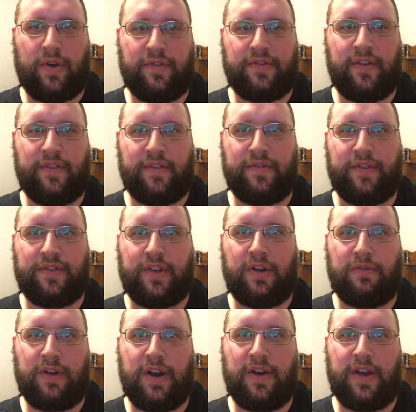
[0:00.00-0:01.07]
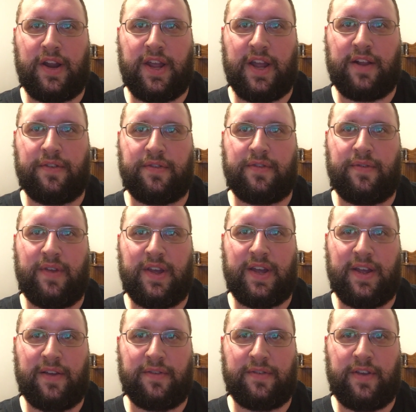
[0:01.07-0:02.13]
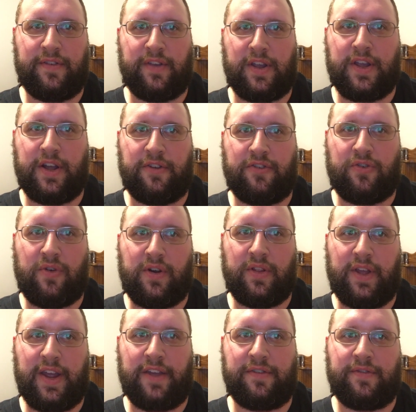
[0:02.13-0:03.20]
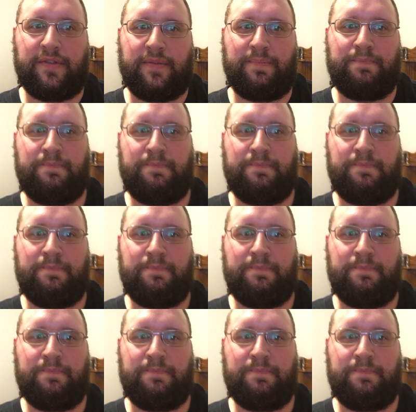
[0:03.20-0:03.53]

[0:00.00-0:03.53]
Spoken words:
season of his career, and he had his season cut short last